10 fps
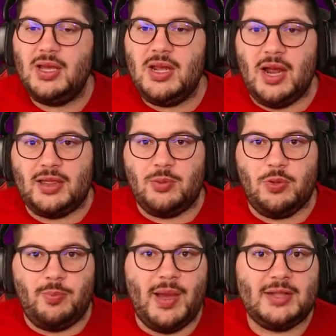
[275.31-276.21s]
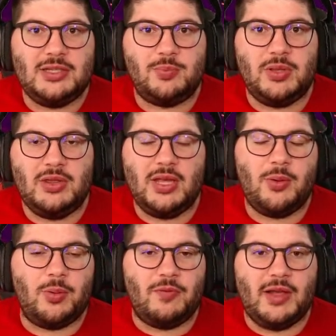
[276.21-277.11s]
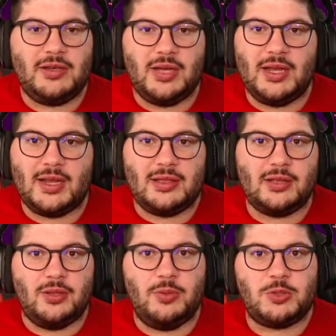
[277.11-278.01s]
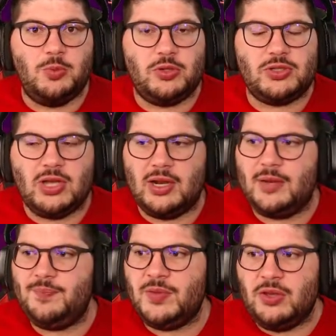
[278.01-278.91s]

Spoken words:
I think with Matip in there, with Van Dijk, I think they're much more solid.